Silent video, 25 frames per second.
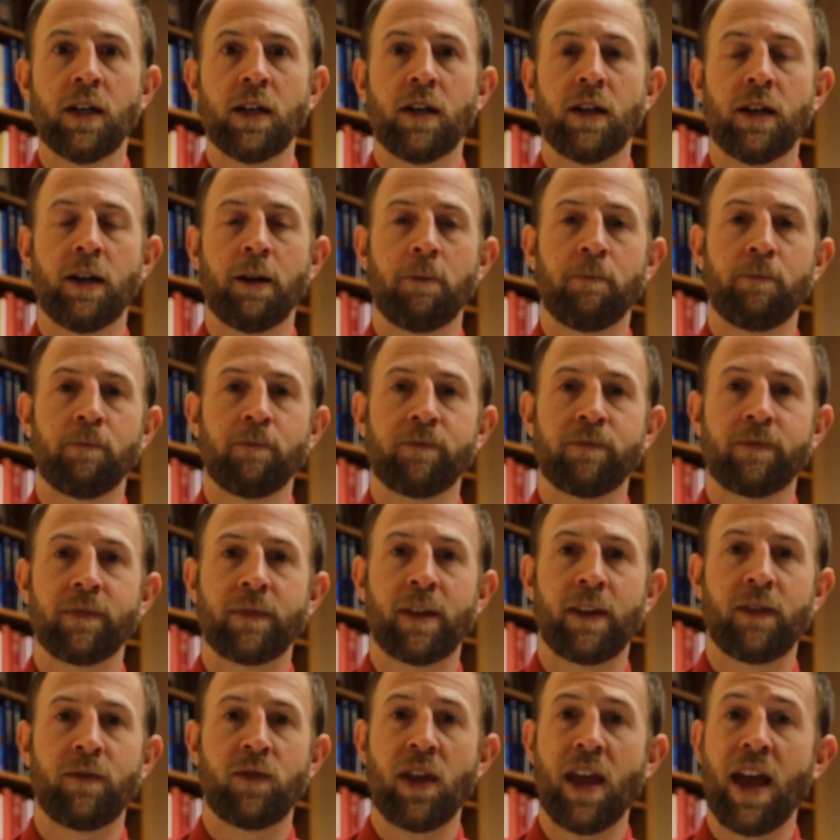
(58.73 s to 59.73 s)
Um,
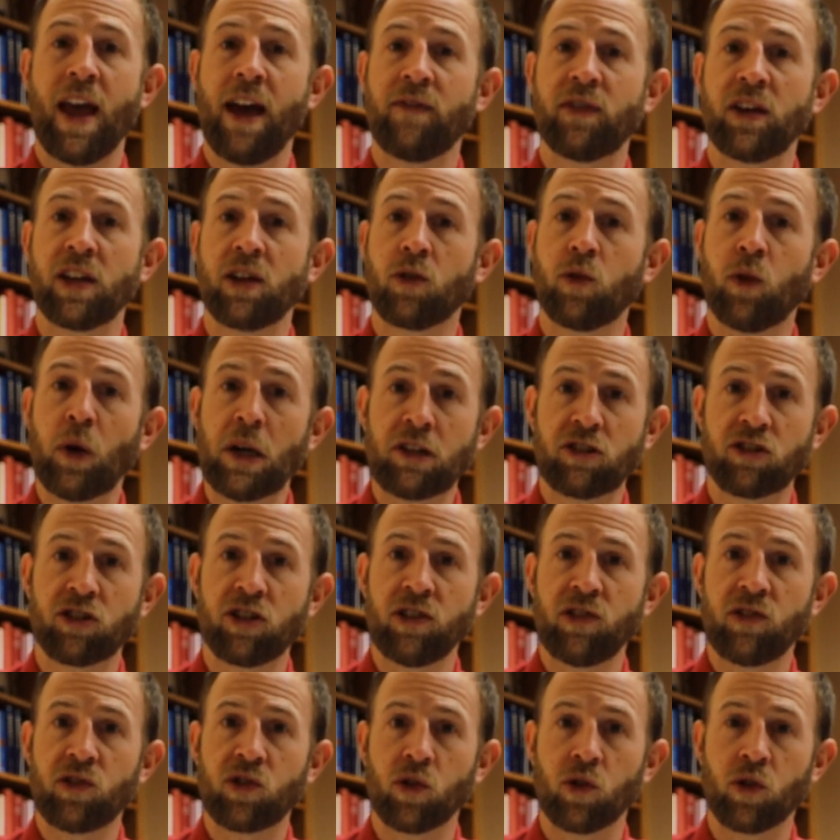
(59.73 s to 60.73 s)
if you have any
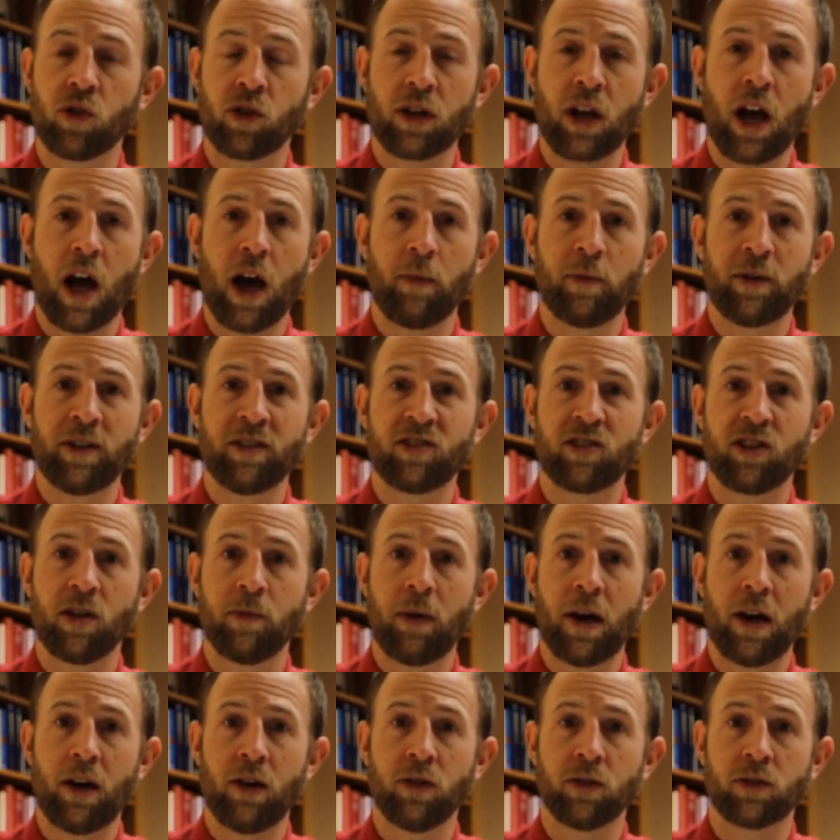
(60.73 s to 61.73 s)
questions or comments
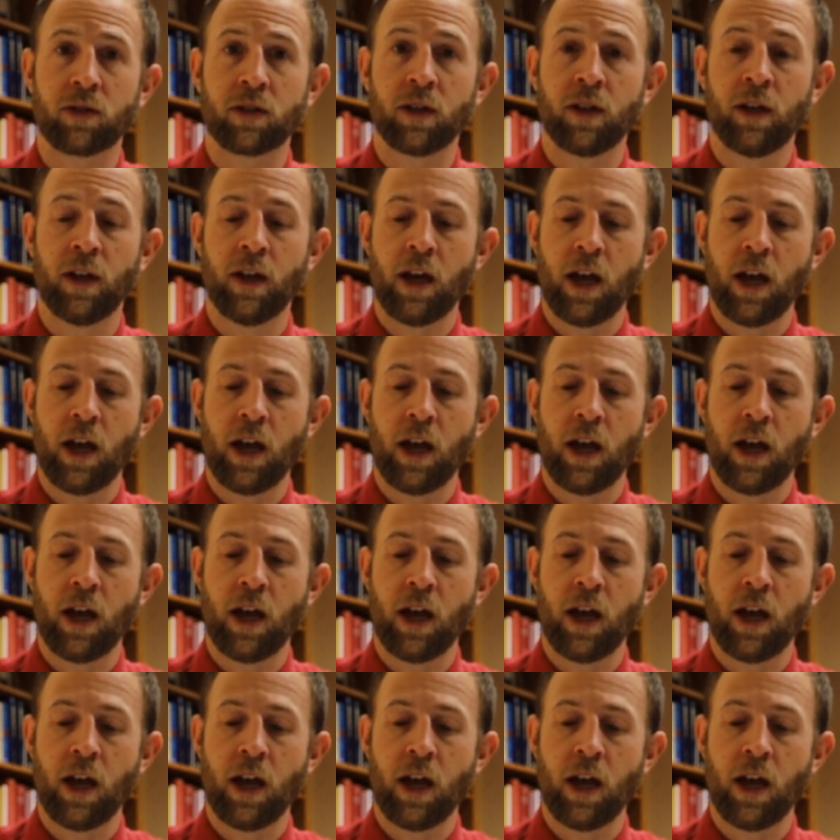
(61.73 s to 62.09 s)
about